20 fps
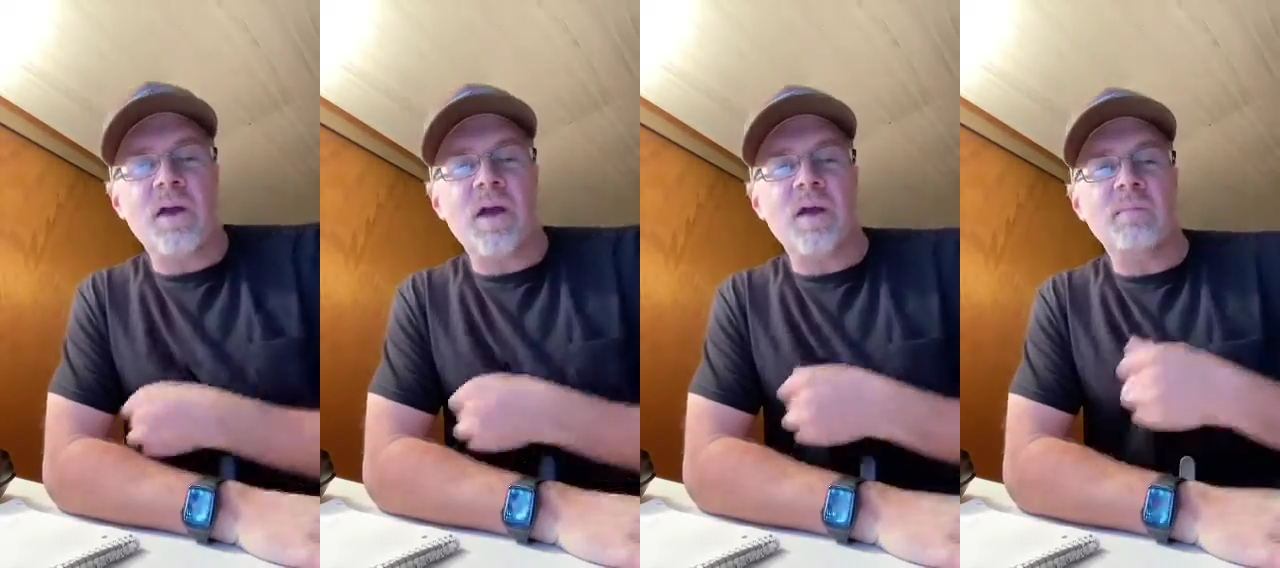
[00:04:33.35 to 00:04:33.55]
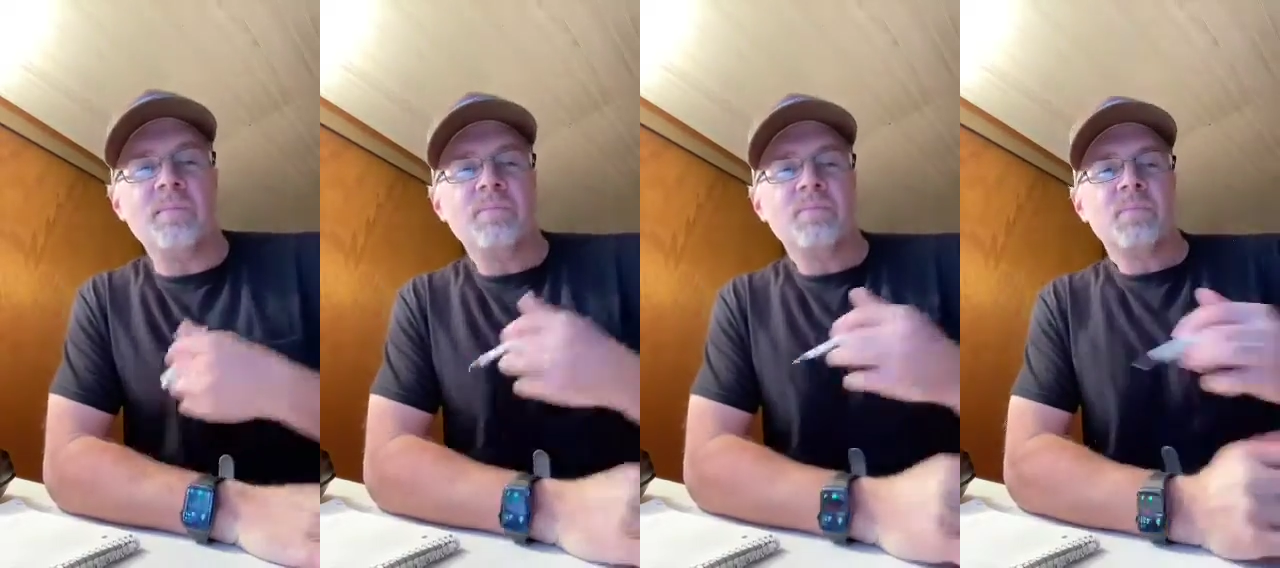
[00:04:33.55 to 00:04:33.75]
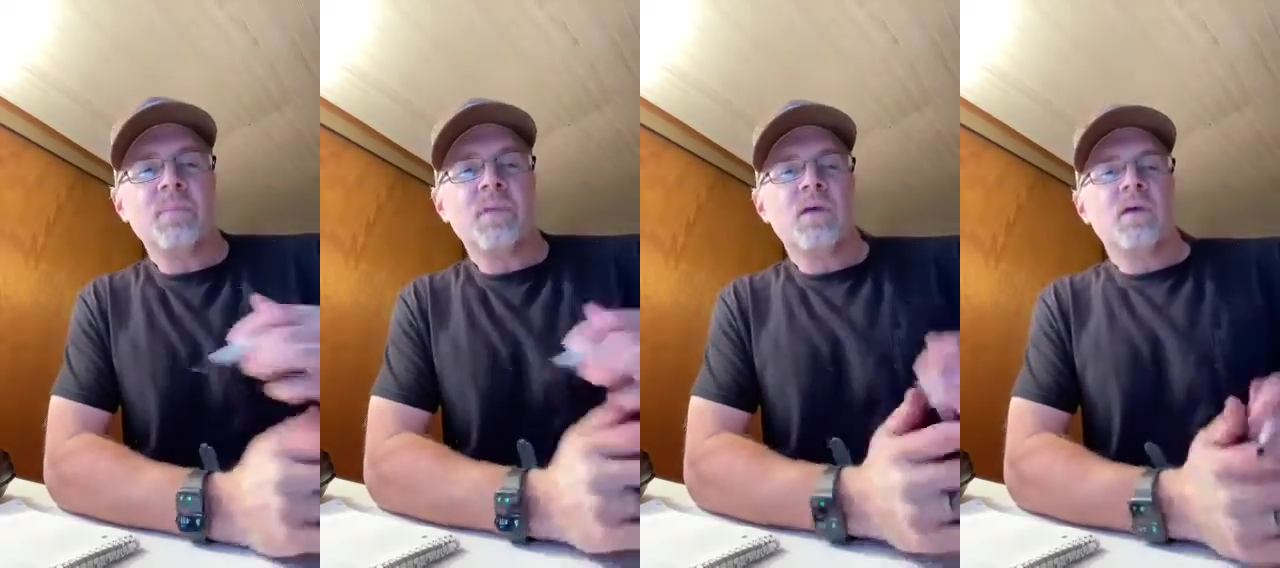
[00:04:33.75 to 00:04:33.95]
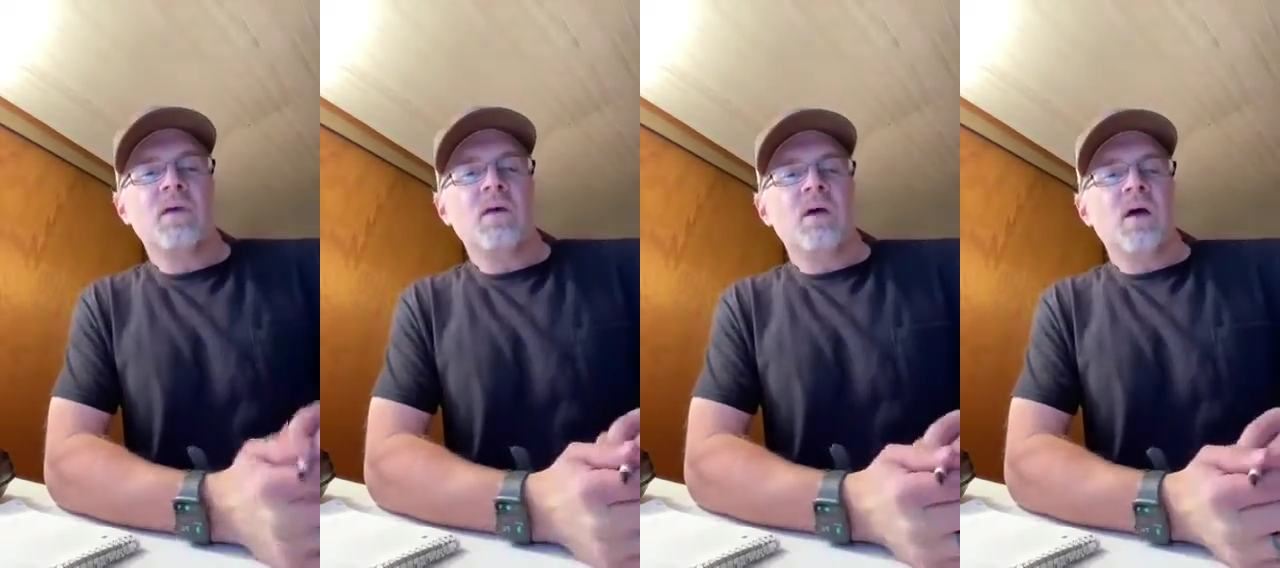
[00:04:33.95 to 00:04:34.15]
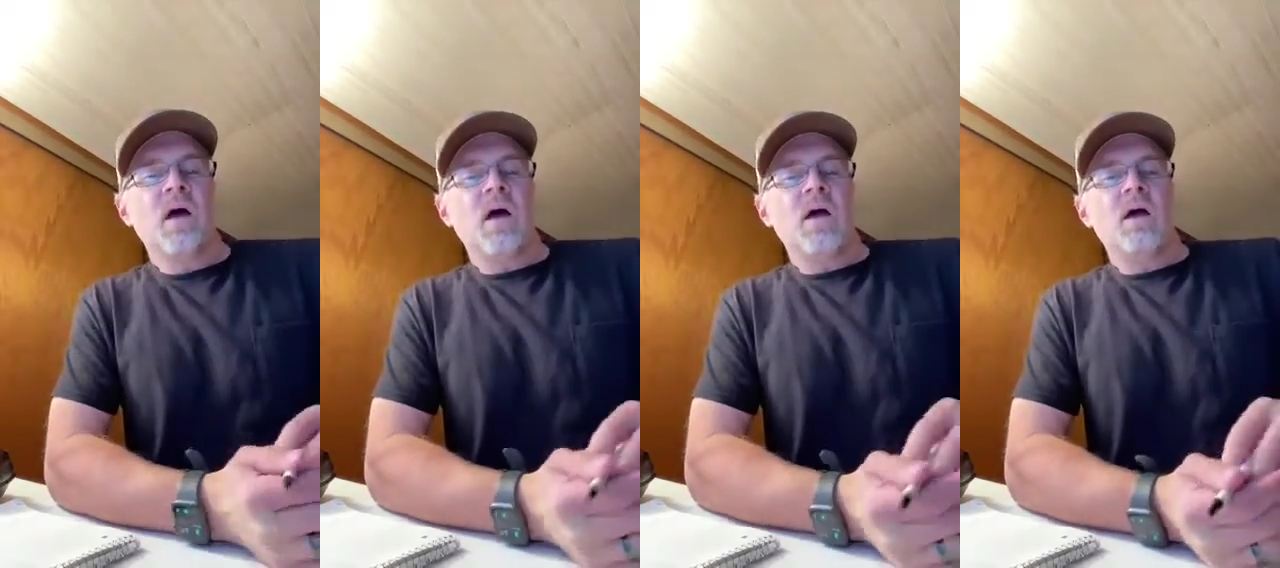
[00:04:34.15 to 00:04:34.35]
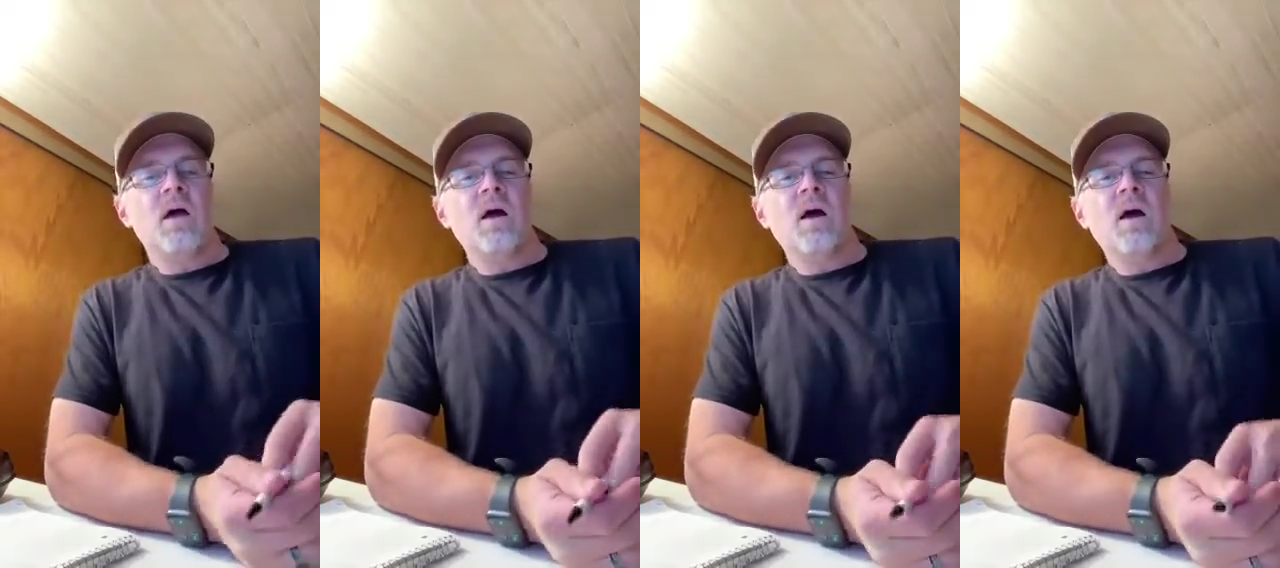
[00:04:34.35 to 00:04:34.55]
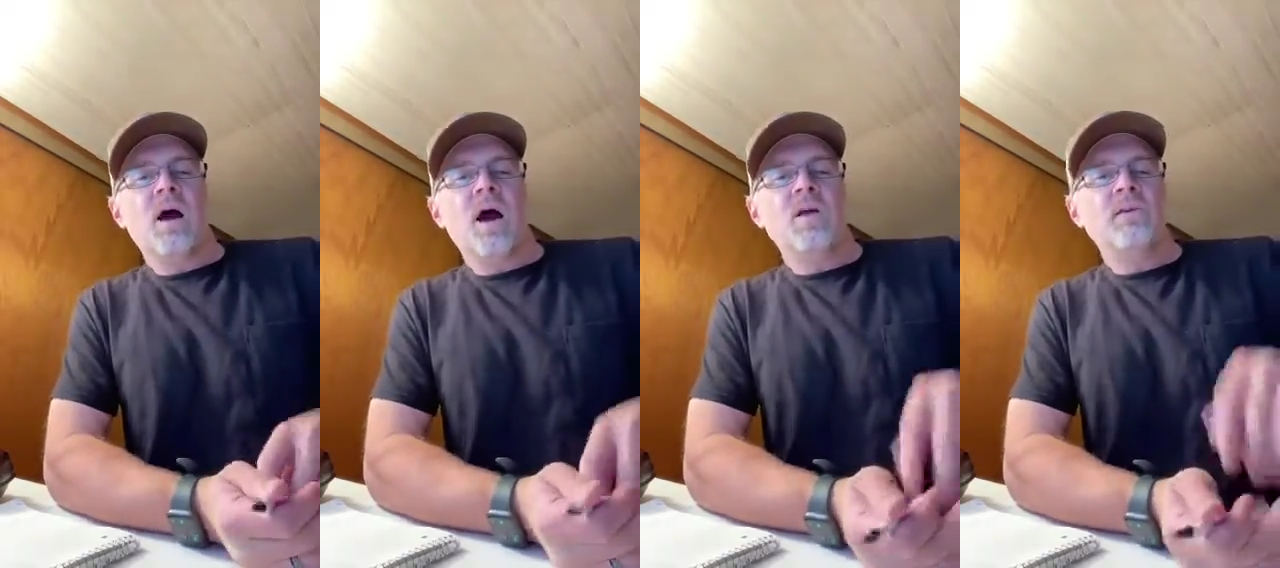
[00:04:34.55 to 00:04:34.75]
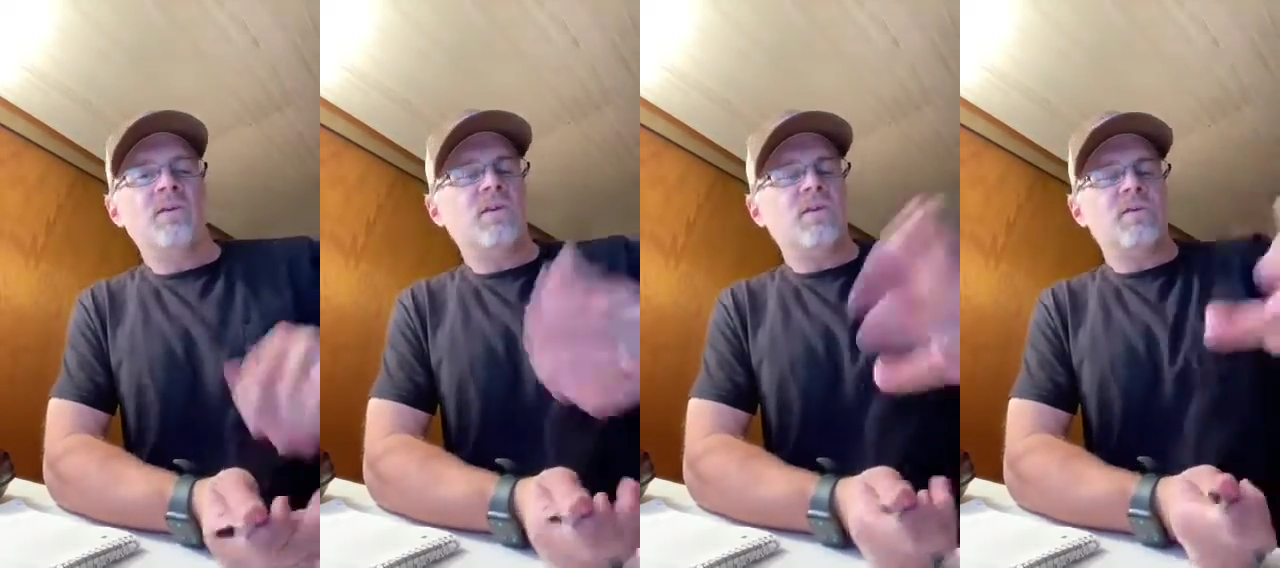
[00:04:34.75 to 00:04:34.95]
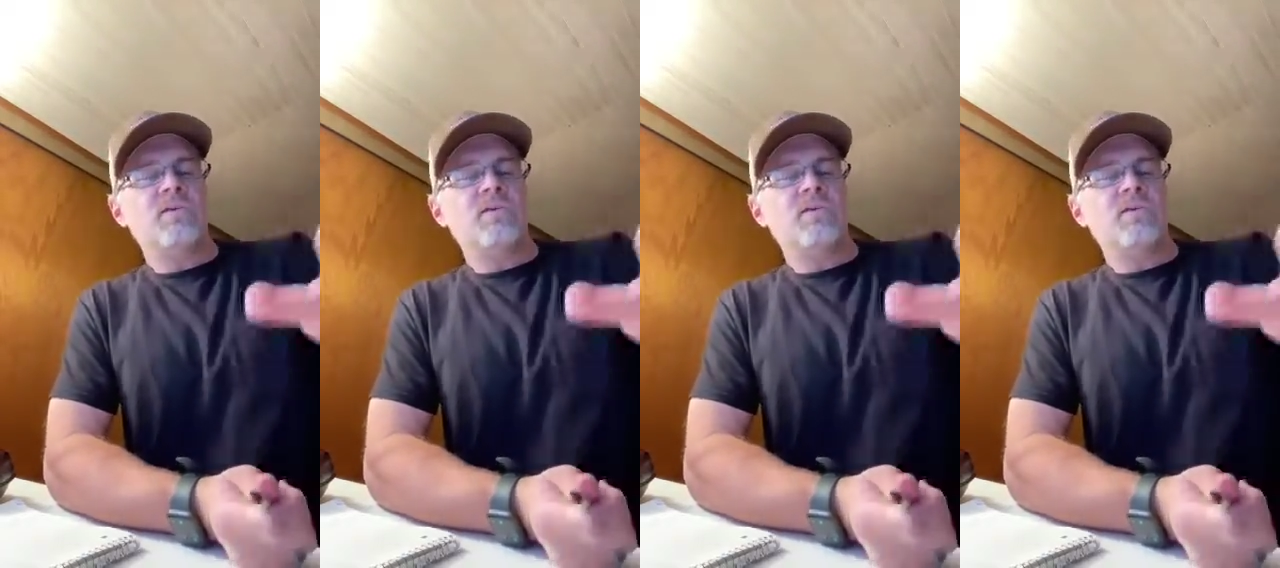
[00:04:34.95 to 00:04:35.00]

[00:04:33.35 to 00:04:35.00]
I'm sorry about that. I didn't realize.